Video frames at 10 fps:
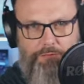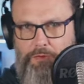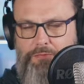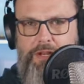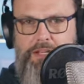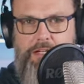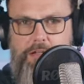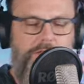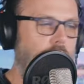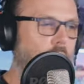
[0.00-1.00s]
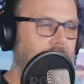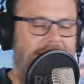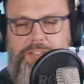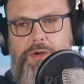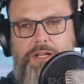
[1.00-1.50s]
so for the friend here, don't
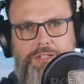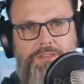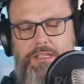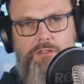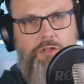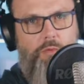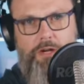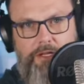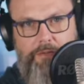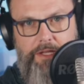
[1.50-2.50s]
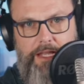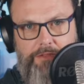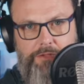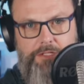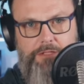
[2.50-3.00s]
ask questions that you don't want to know the
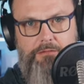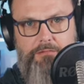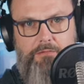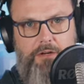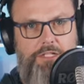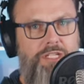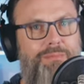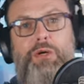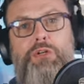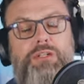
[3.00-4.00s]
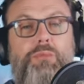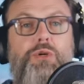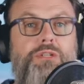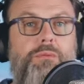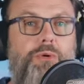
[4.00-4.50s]
answer to, right? She pushed and
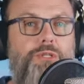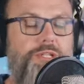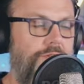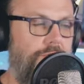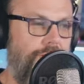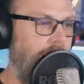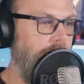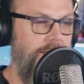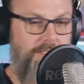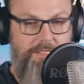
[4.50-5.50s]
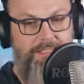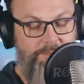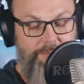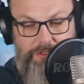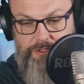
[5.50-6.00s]
pushed and pushed, and you finally
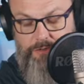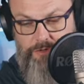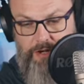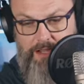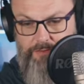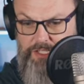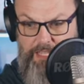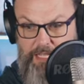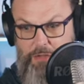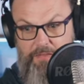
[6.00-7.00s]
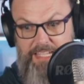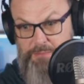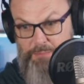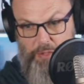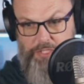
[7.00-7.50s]
said it's because you don't drive, and she's like, well,
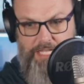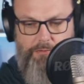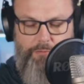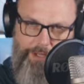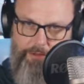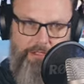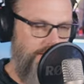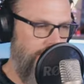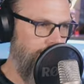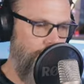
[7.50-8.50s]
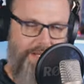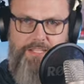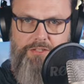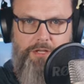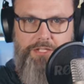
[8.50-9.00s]
that's bullshit. Well, don't
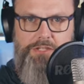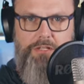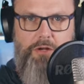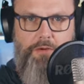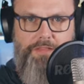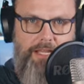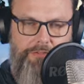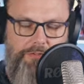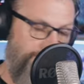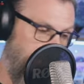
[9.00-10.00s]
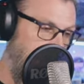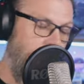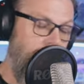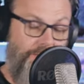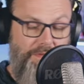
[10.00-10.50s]
ask questions you don't want the answer to.
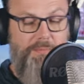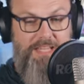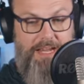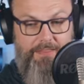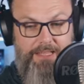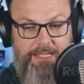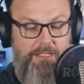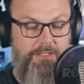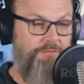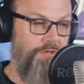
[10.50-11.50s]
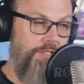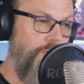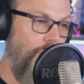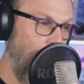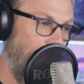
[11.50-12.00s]
The flip side of that is, for
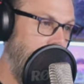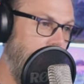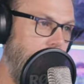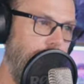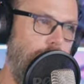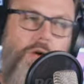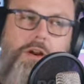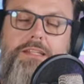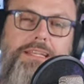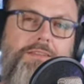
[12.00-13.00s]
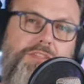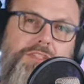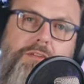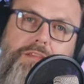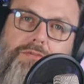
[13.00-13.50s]
you, O P, if you wanted to give
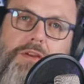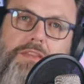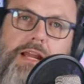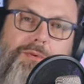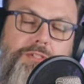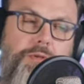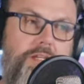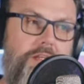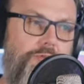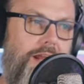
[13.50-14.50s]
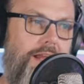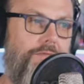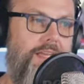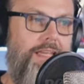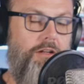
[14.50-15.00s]
this, this friend the opportunity to
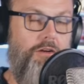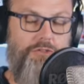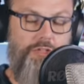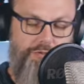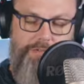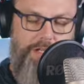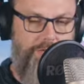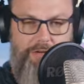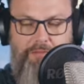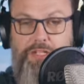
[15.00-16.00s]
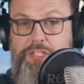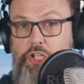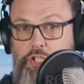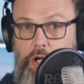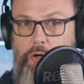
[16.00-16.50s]
drive, or to not drive, but
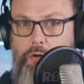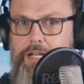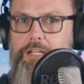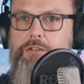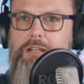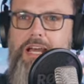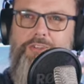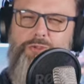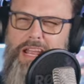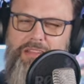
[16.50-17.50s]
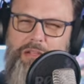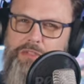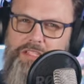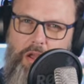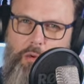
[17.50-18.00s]
to go, and not
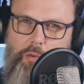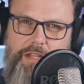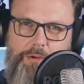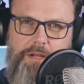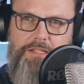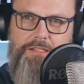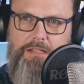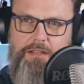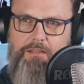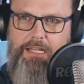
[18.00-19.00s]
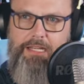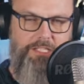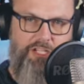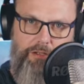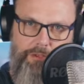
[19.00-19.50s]
driving was the only reason that
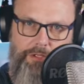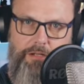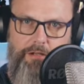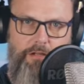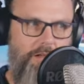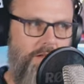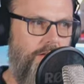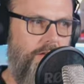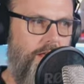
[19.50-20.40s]
excluded her,